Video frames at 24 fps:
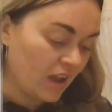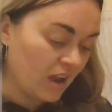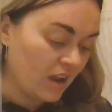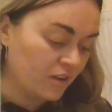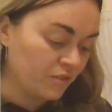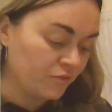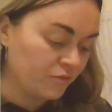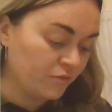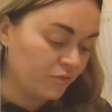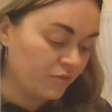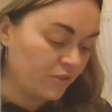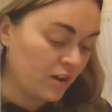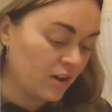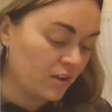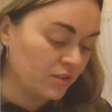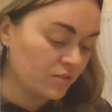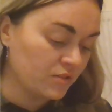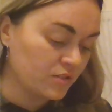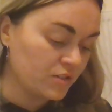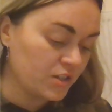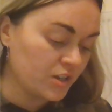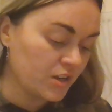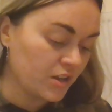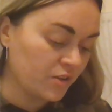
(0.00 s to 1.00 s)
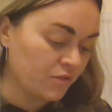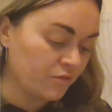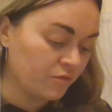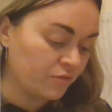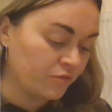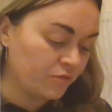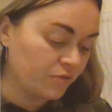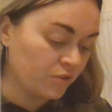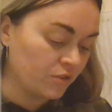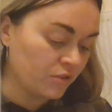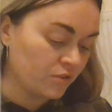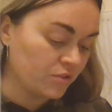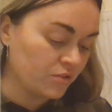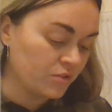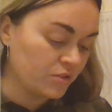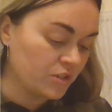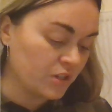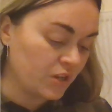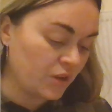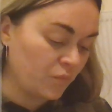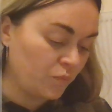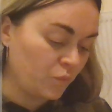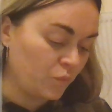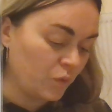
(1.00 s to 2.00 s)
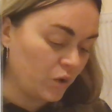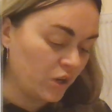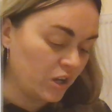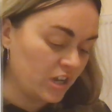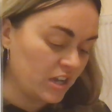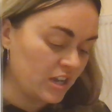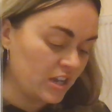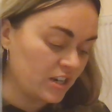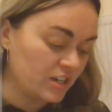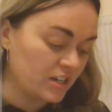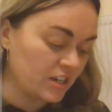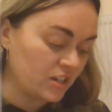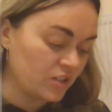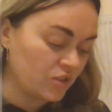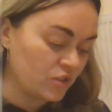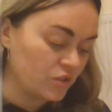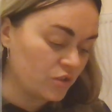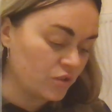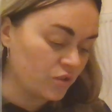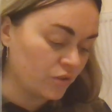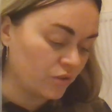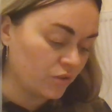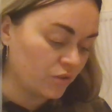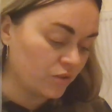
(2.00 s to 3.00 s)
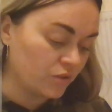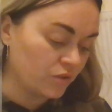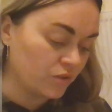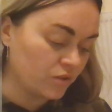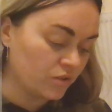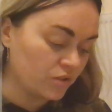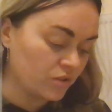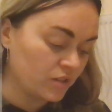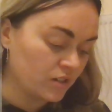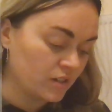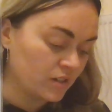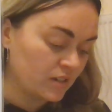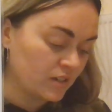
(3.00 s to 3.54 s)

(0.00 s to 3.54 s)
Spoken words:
and font and front and word and sword,